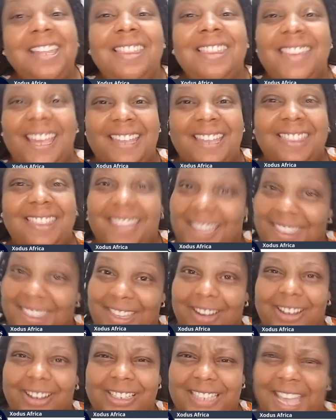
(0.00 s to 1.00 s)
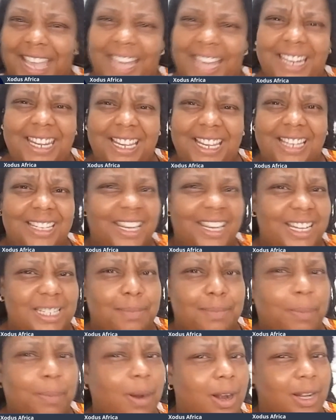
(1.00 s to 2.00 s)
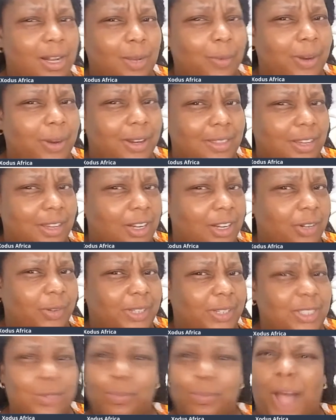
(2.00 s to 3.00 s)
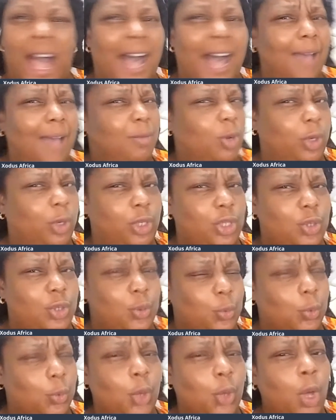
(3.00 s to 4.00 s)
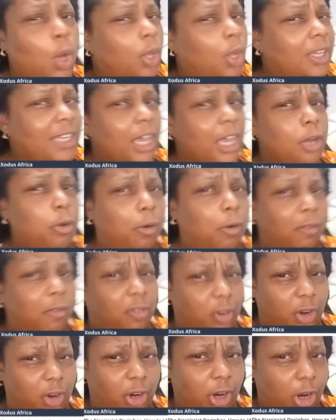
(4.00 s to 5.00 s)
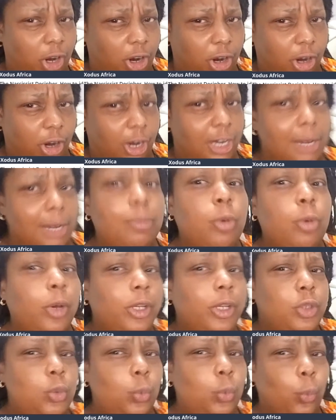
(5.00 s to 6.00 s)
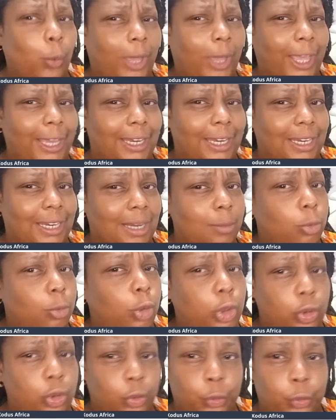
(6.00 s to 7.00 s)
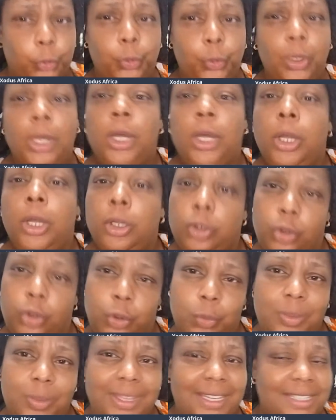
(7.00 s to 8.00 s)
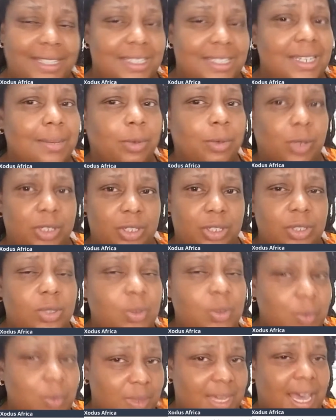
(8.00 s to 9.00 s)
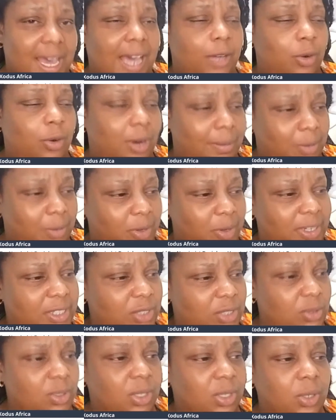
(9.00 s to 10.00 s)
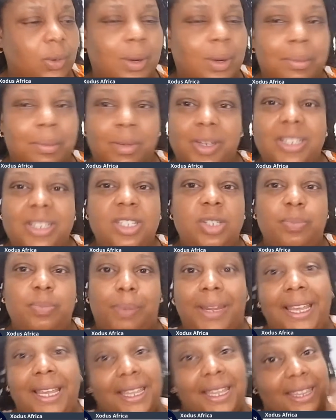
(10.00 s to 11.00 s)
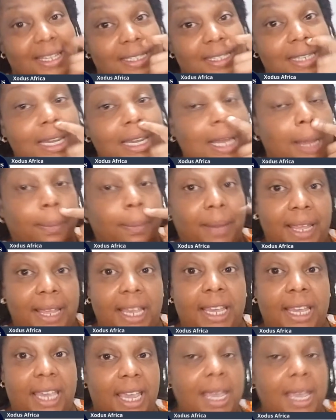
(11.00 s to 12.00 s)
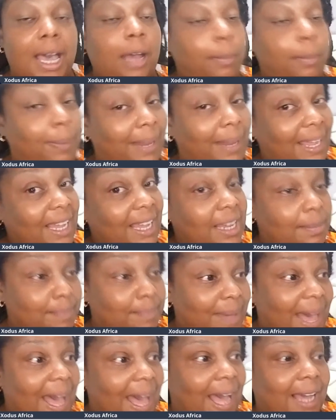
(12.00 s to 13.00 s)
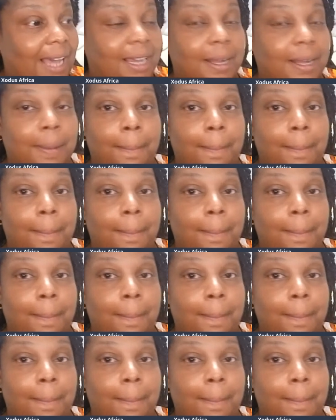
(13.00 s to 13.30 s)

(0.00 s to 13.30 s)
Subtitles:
They think they're attending a nice party where I'm going to get over her and I'm going to win and I'm going to do this and I'm going to do that, or I'm going to, I'm going to play this and I'll play a game, I'll play it back.